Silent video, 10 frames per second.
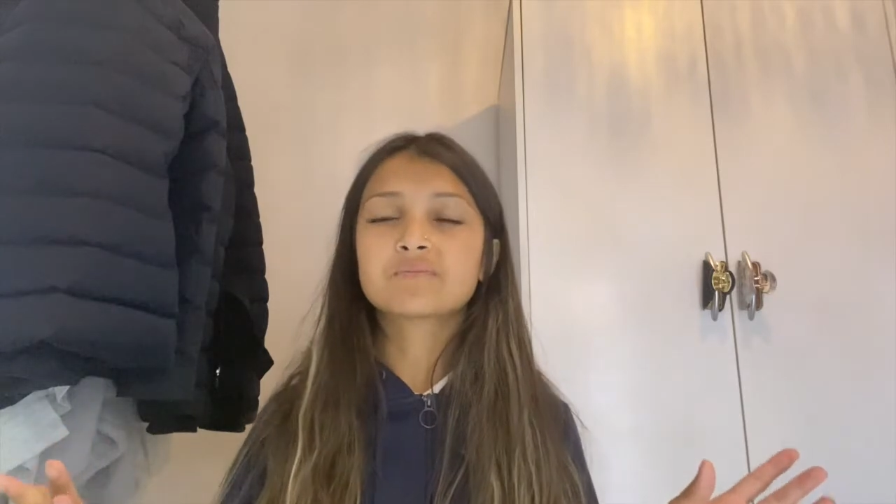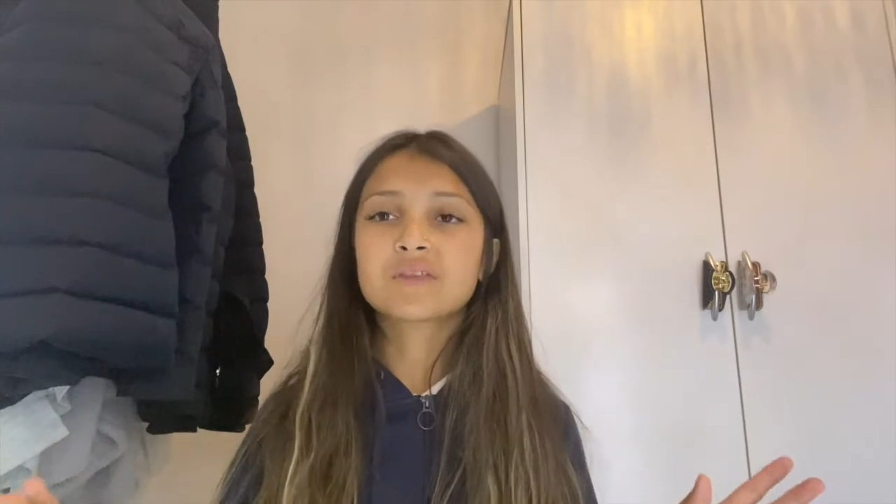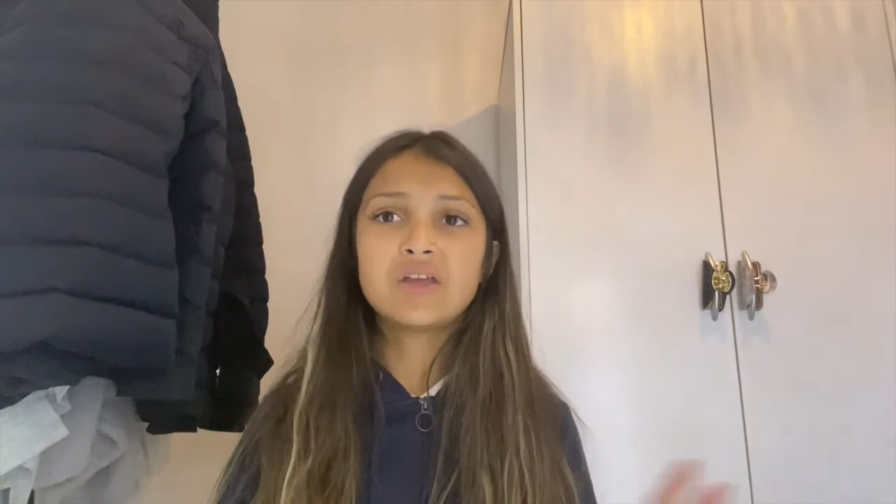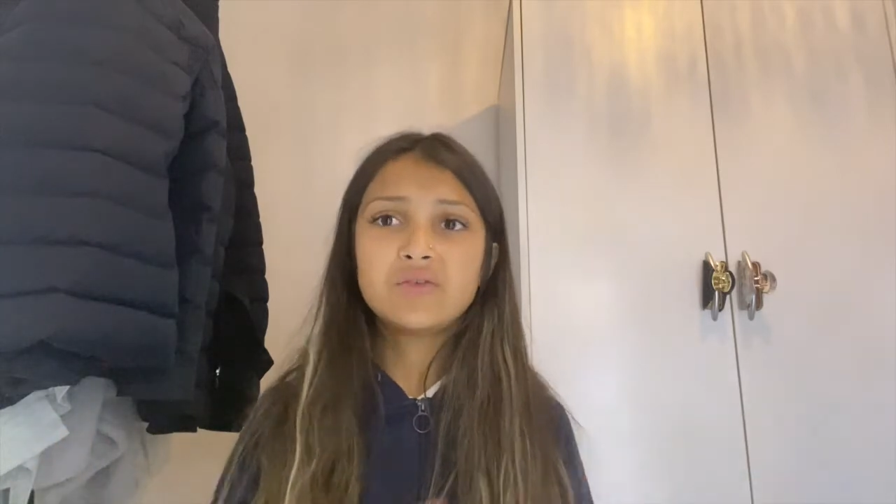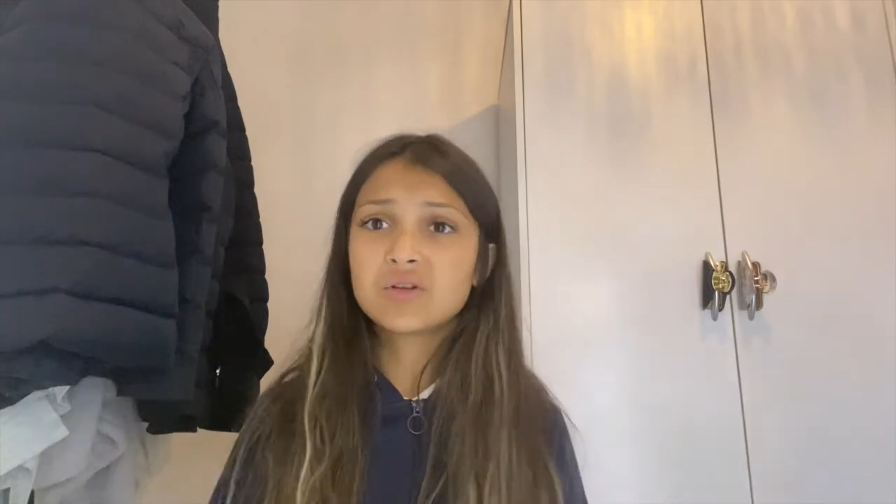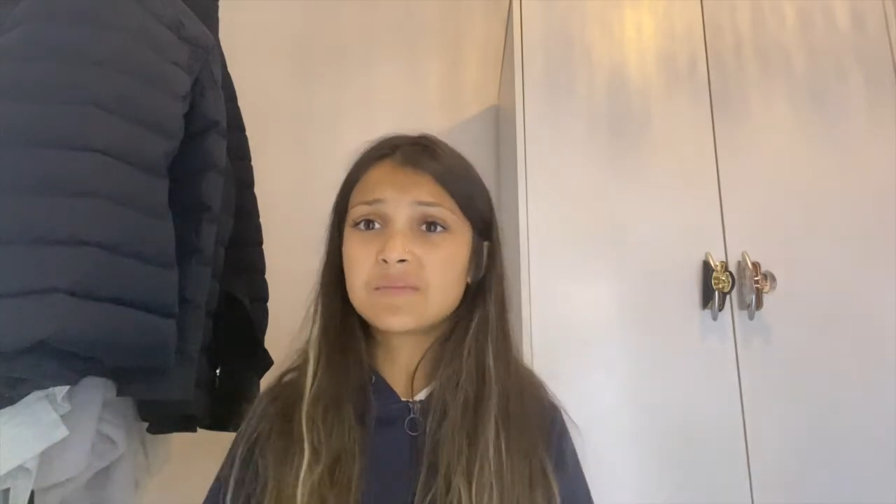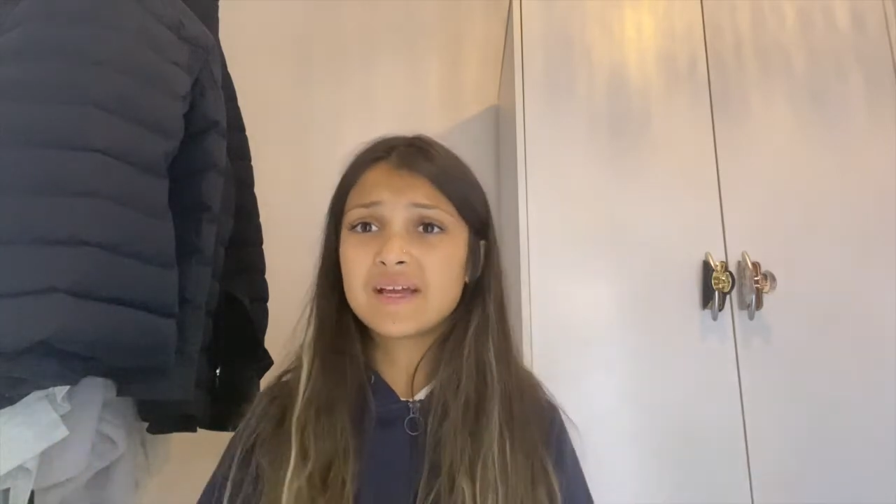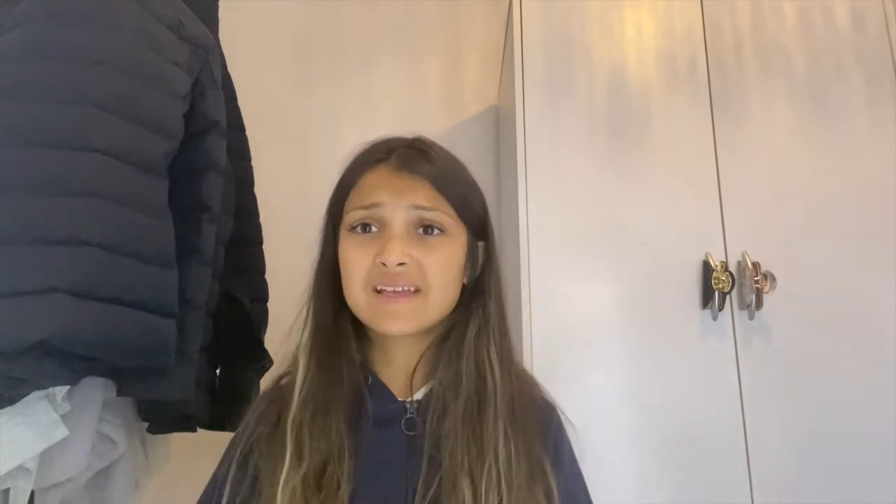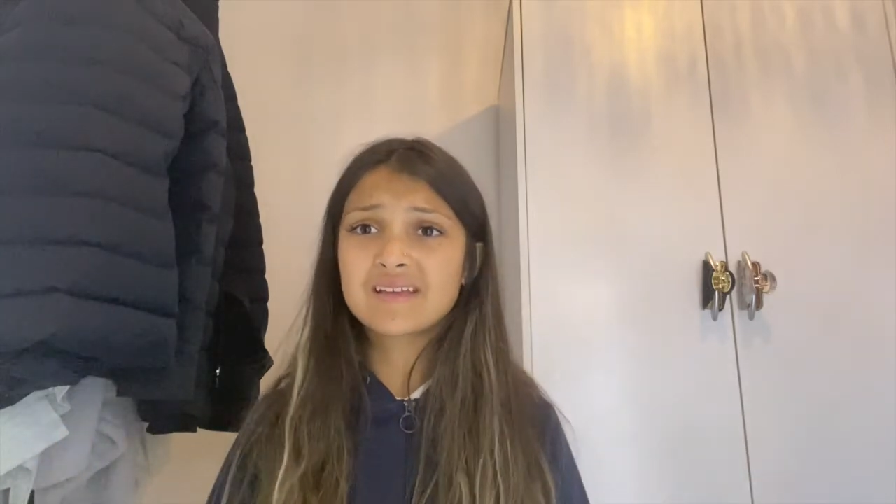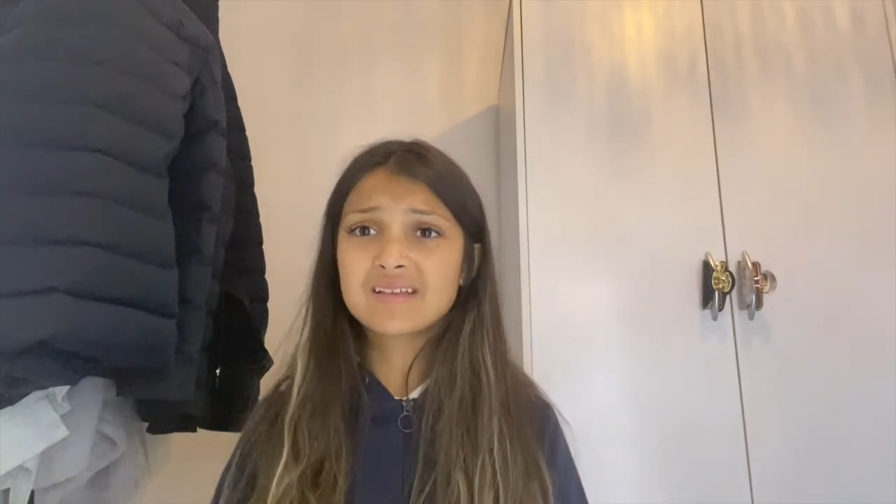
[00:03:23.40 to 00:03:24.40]
you want to
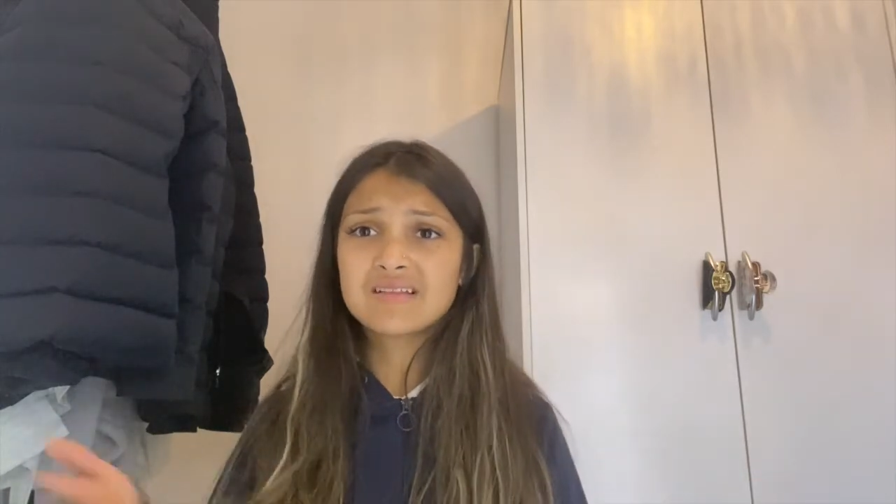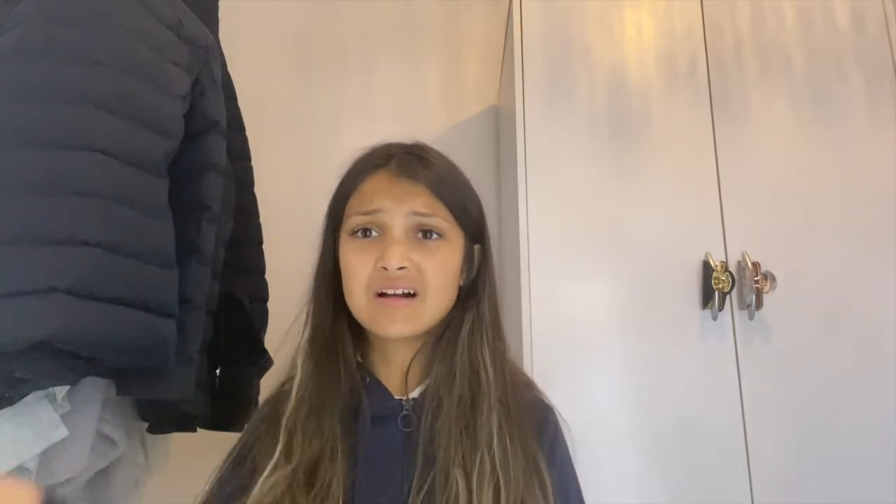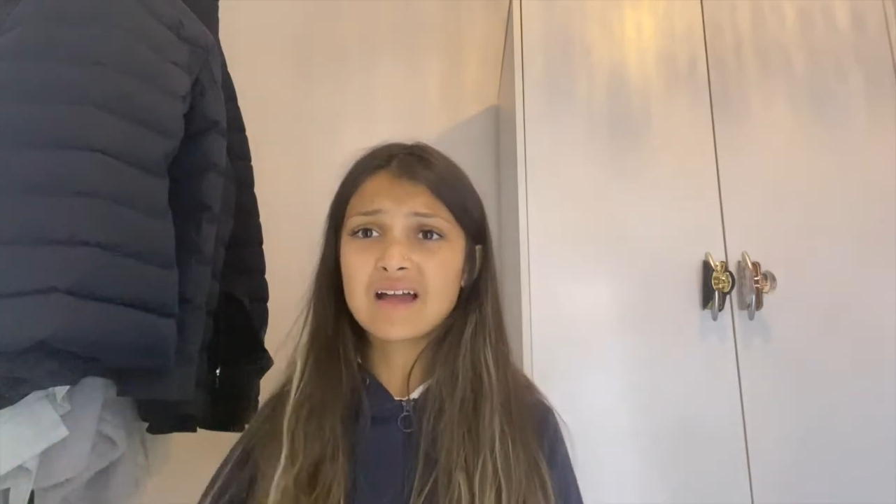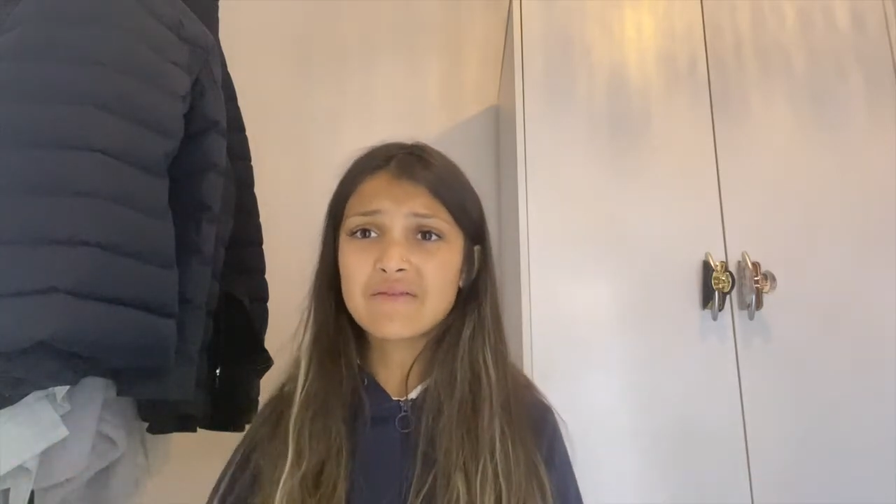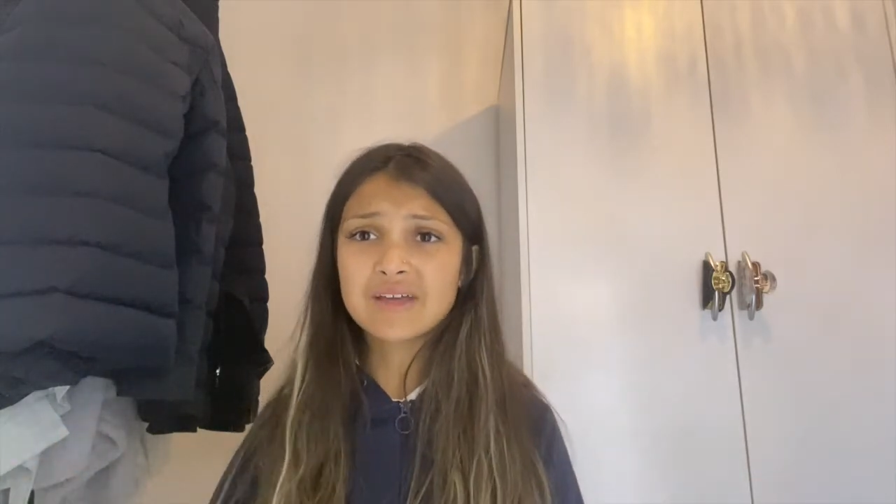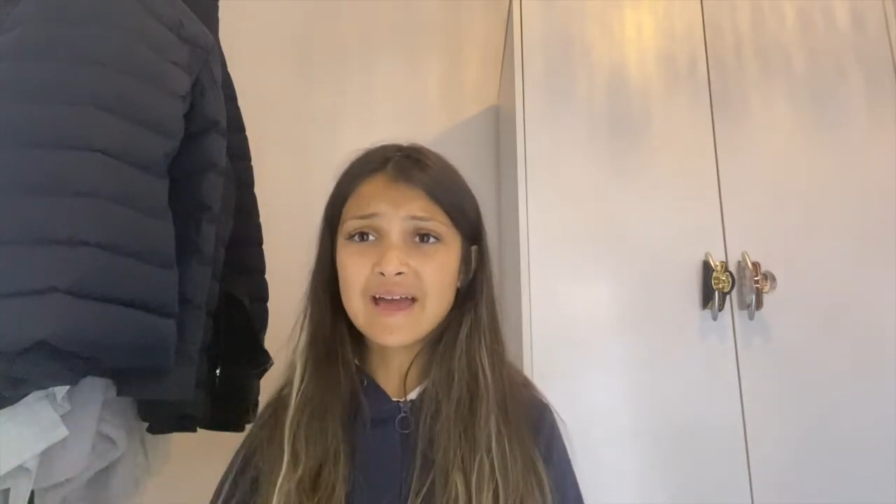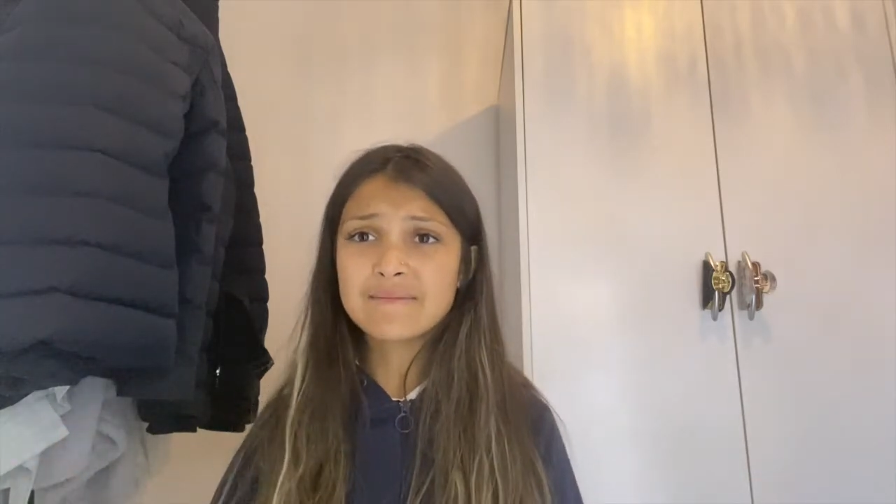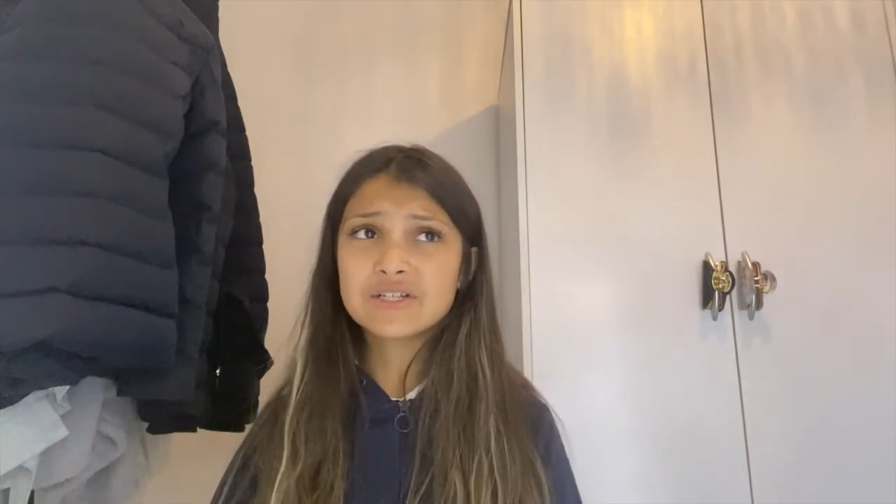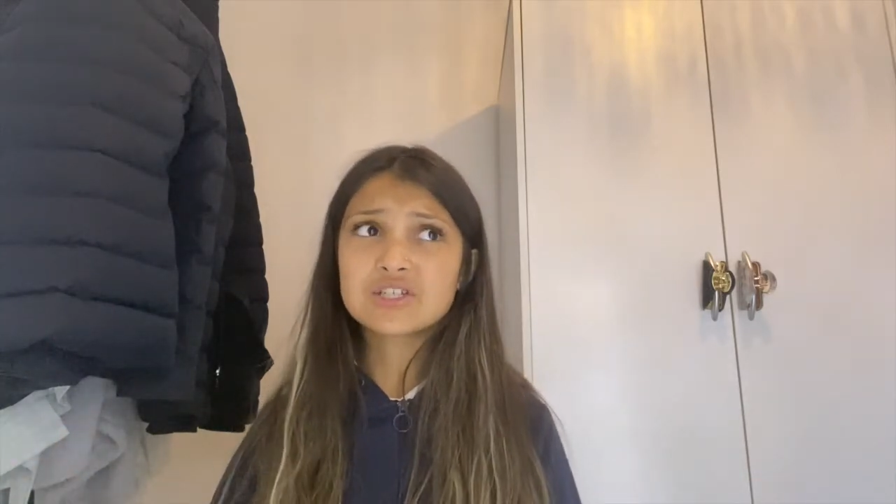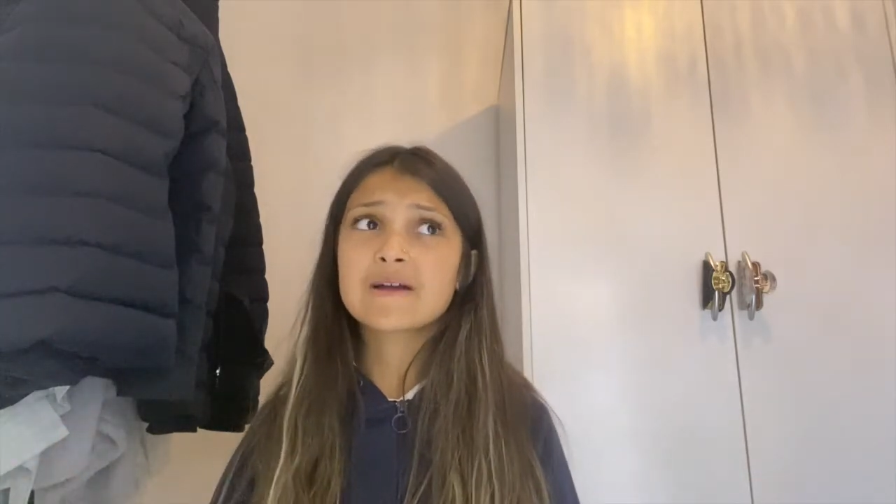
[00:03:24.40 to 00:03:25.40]
be have a
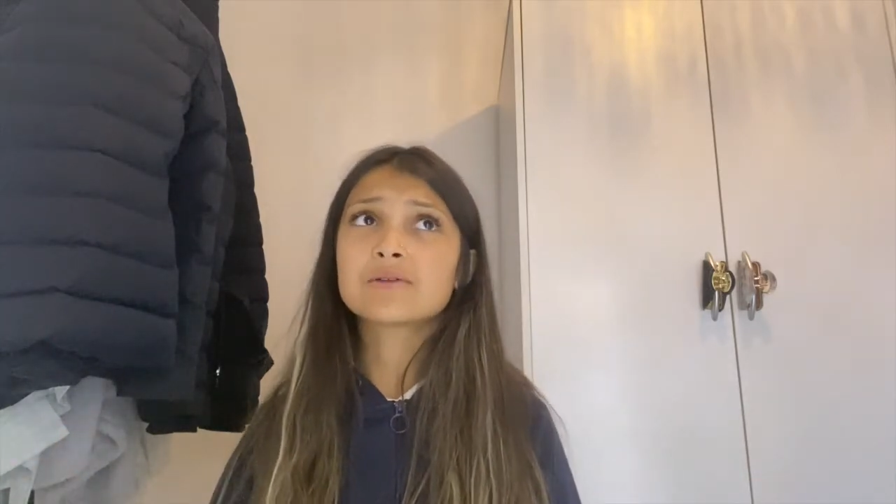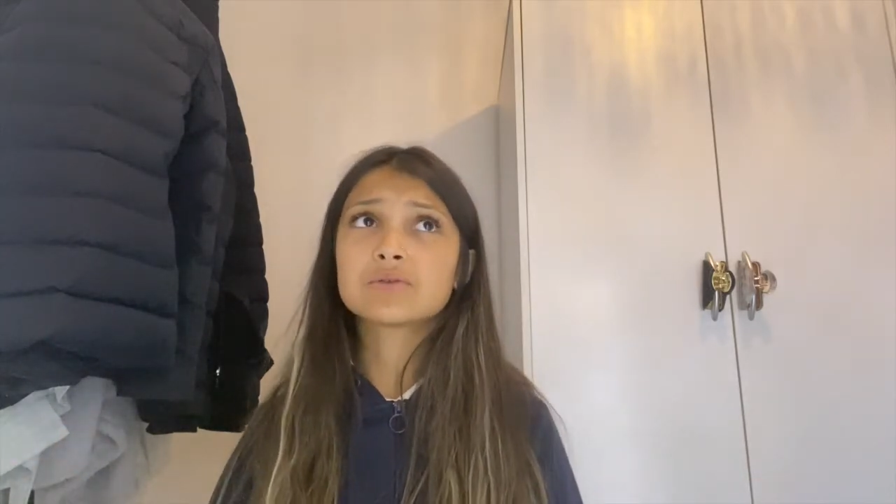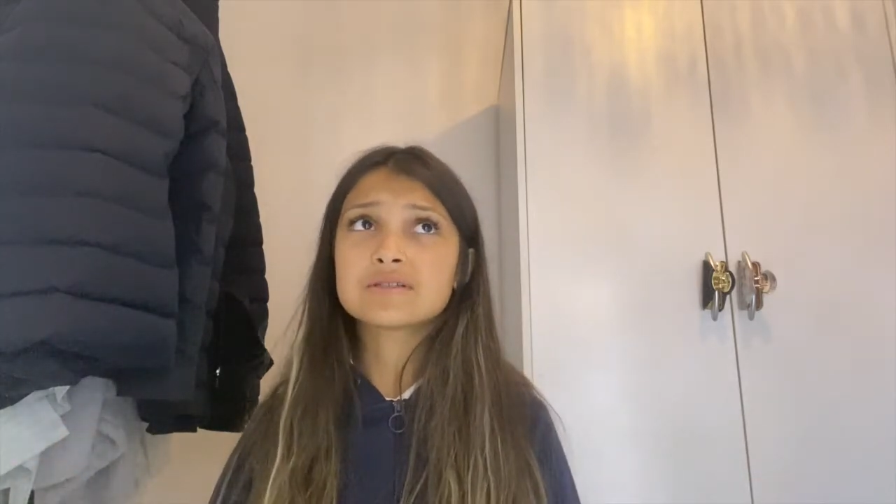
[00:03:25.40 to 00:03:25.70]
gaming channel,